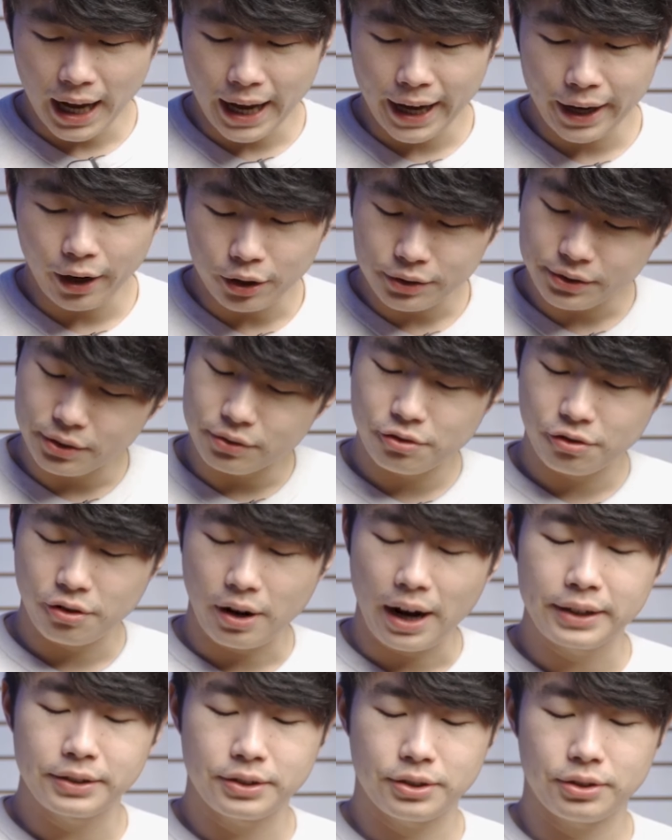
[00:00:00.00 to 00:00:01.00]
I also
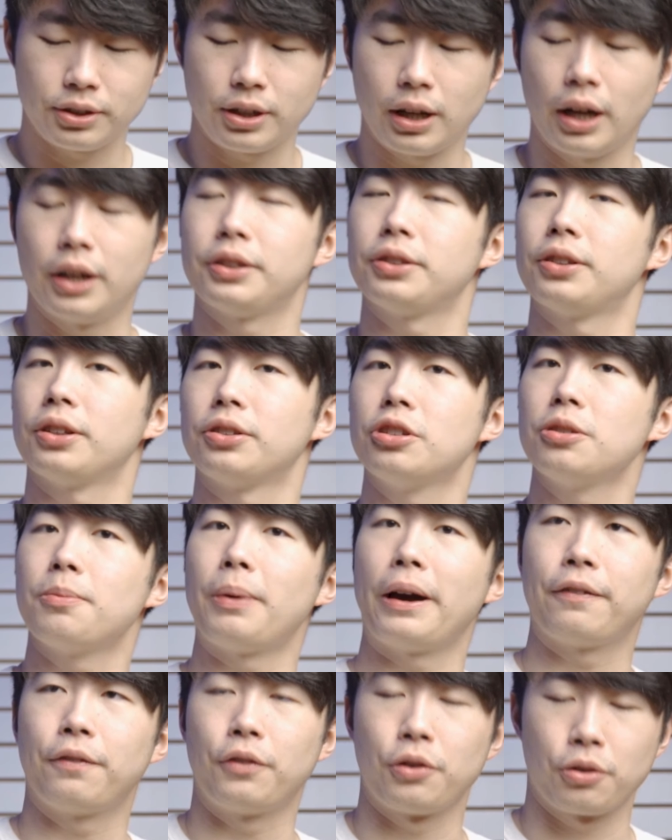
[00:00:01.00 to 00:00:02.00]
tried to cut the
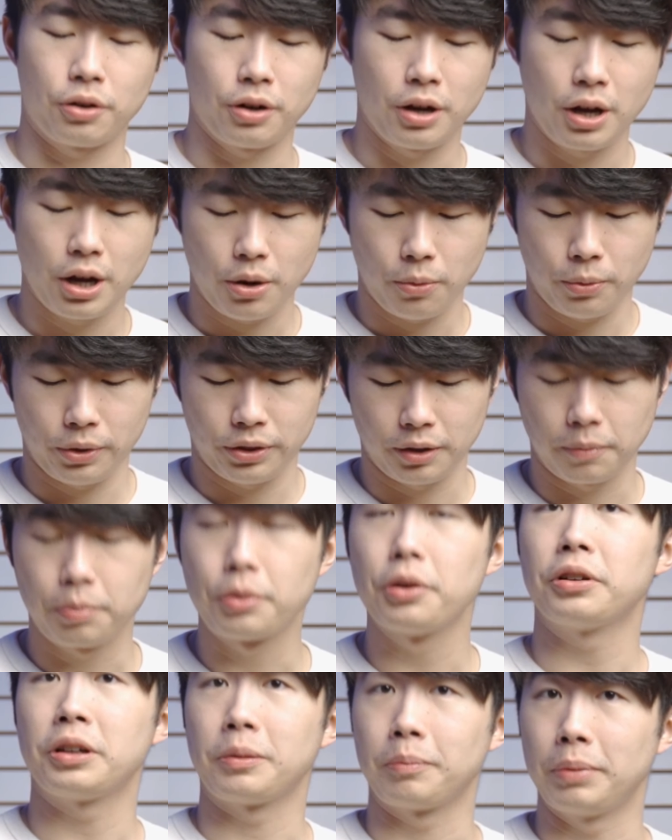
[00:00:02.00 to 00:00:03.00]
2x4 with a
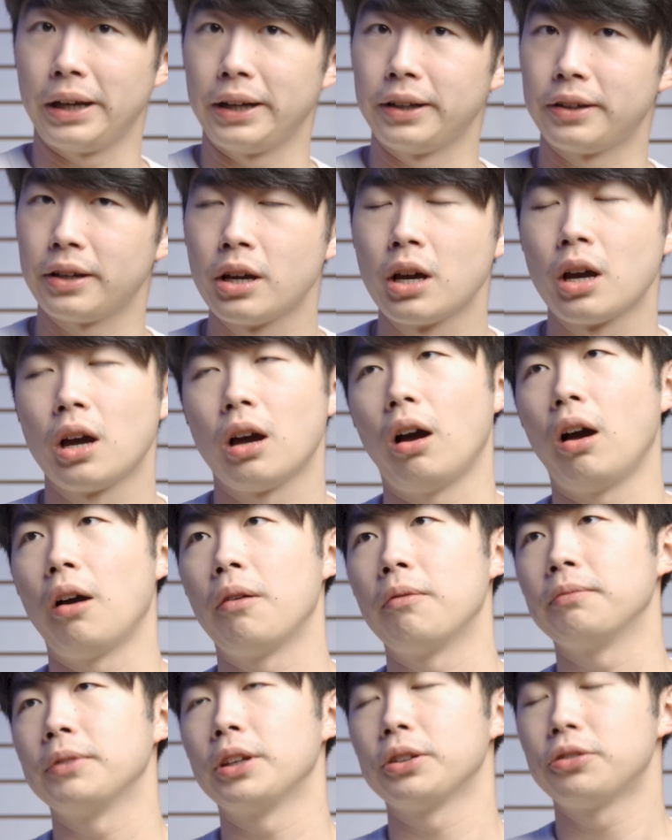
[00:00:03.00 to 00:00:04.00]
pruning blade.
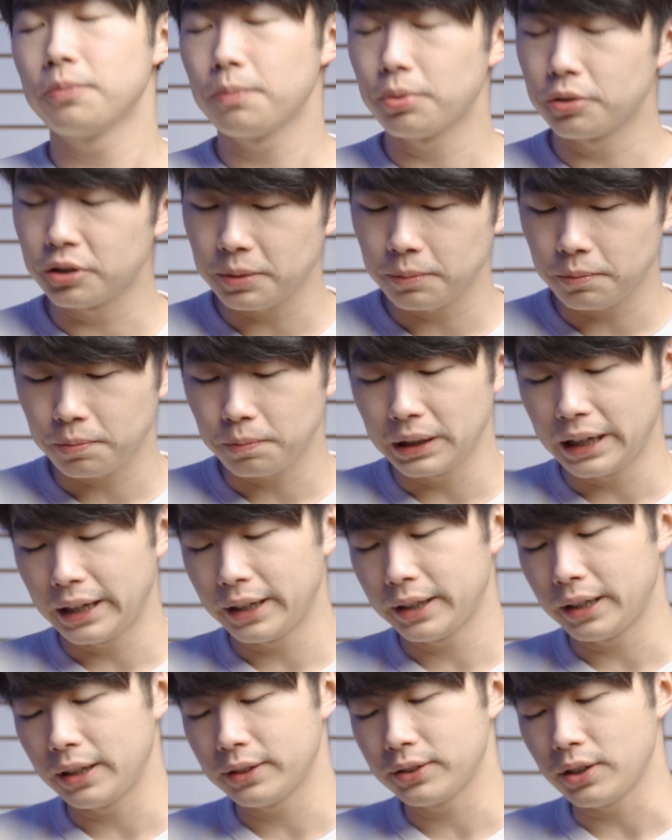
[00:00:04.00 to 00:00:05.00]
The pruning
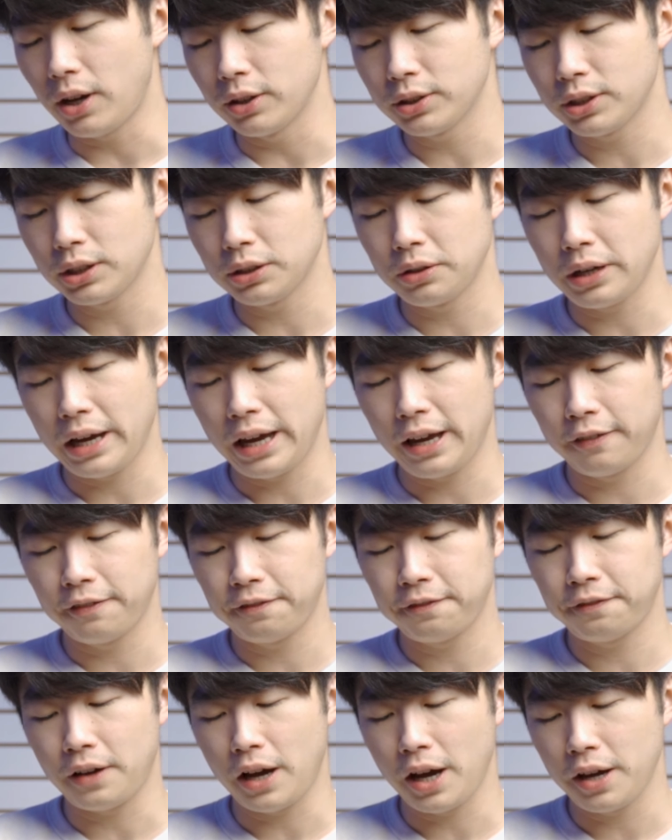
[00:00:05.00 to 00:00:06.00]
blade is also a
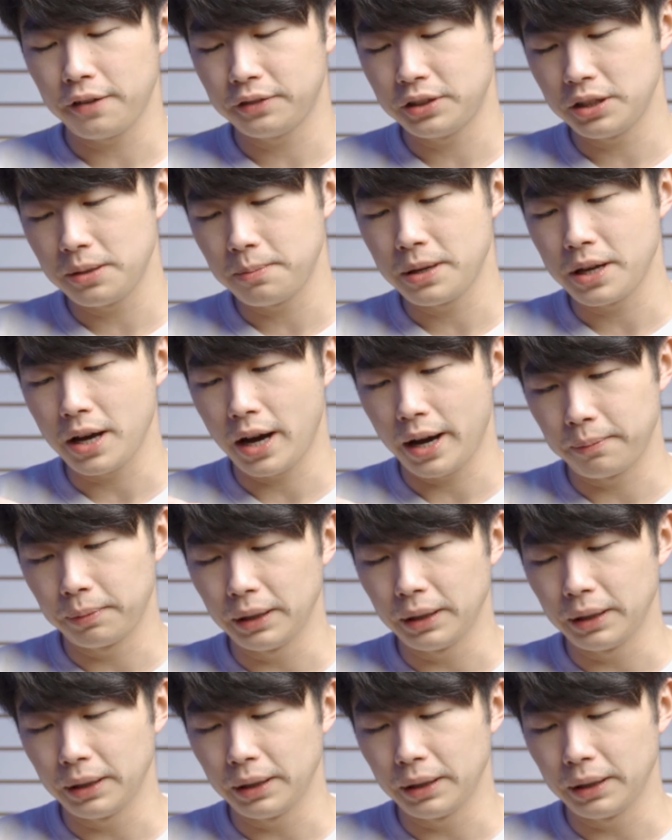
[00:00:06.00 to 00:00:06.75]
5 TPI